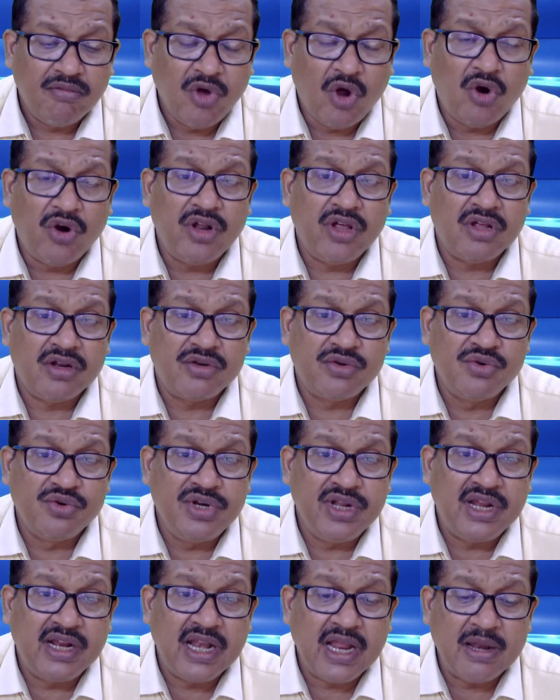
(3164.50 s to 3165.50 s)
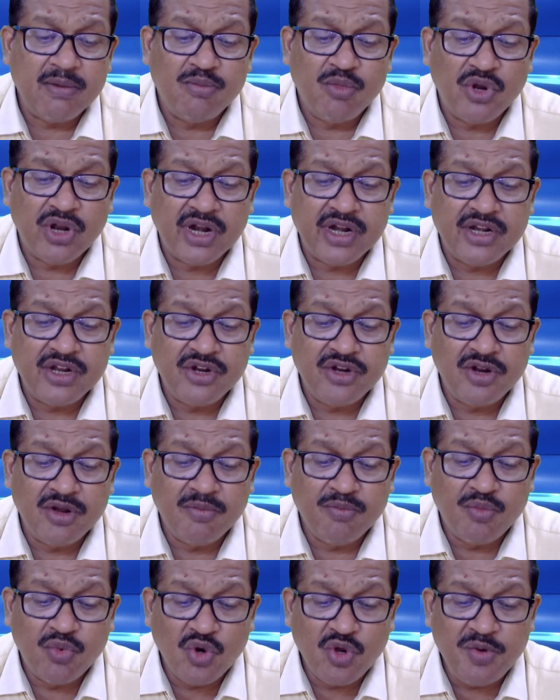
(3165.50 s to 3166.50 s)
order to declare
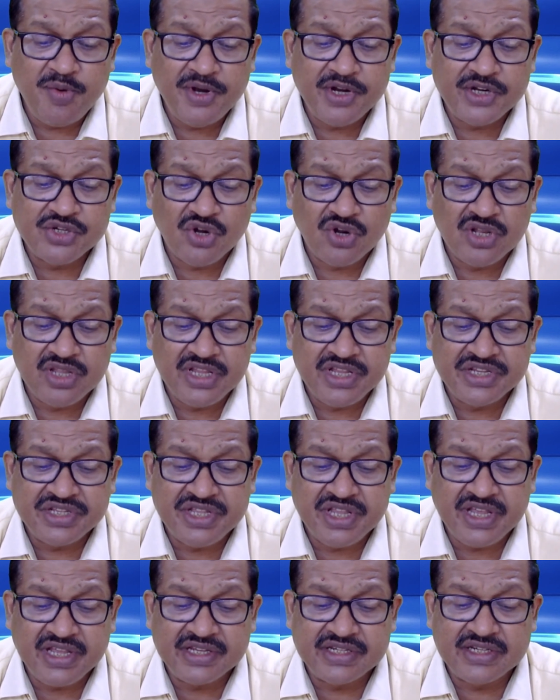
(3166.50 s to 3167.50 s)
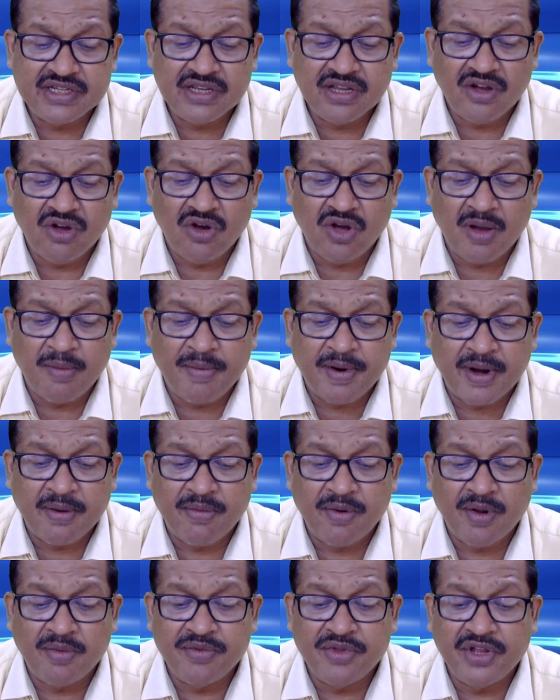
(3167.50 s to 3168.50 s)
moratorium prohibits all these things apart
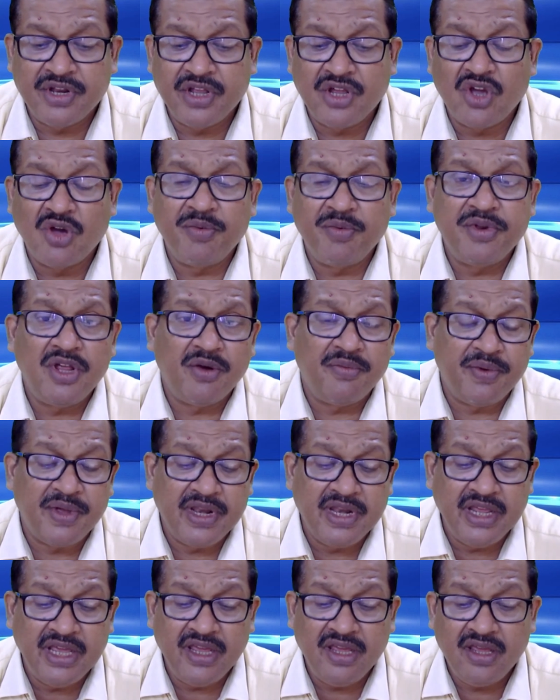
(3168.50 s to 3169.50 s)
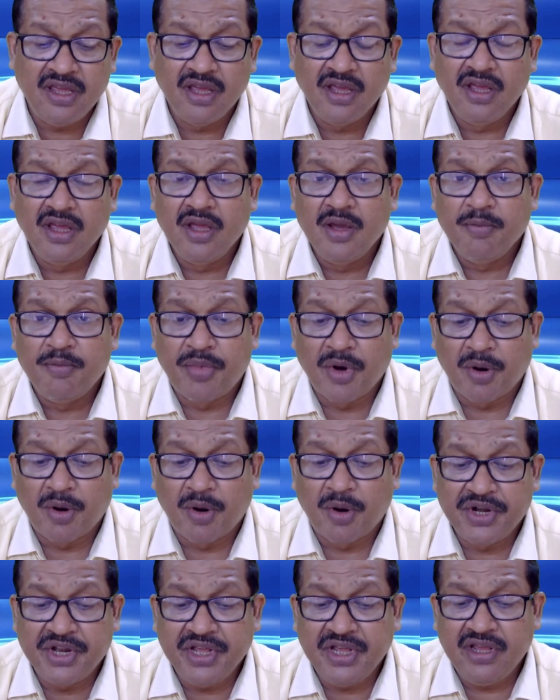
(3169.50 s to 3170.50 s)
from the recovery of any
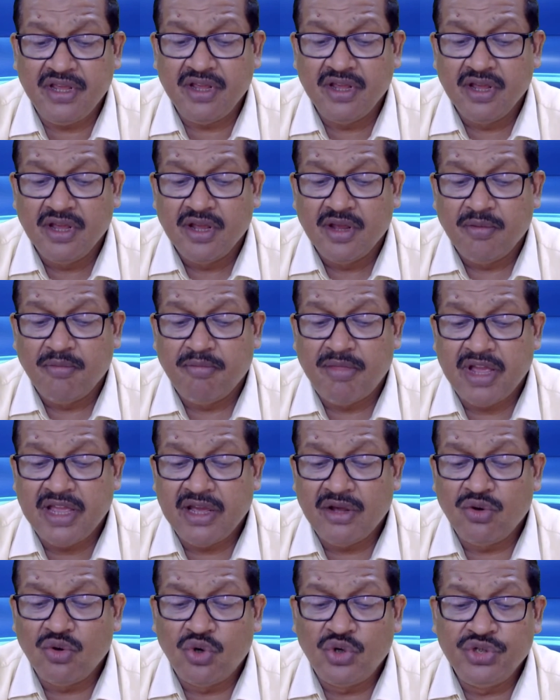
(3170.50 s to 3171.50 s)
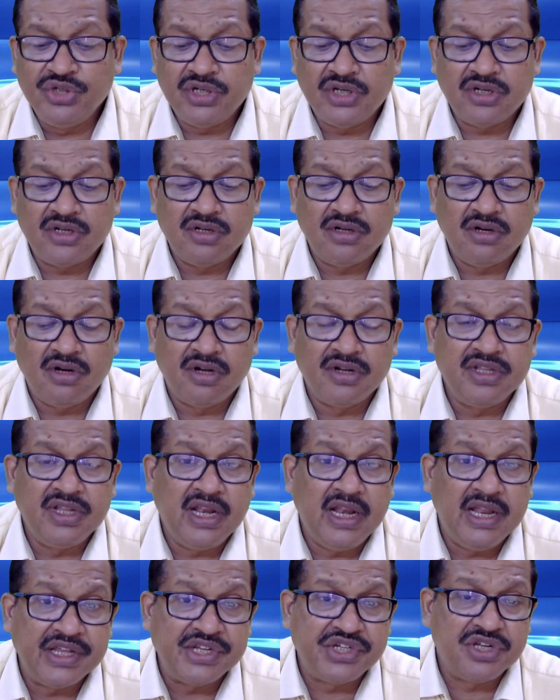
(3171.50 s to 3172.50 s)
property by an owner or the
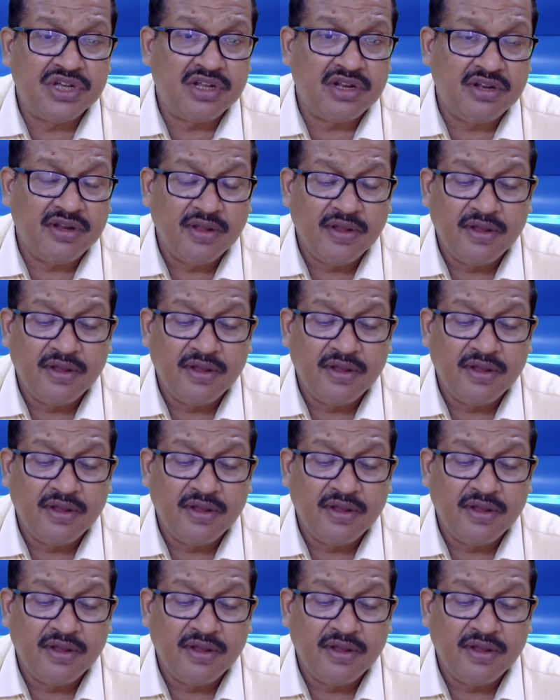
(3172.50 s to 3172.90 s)
lessor,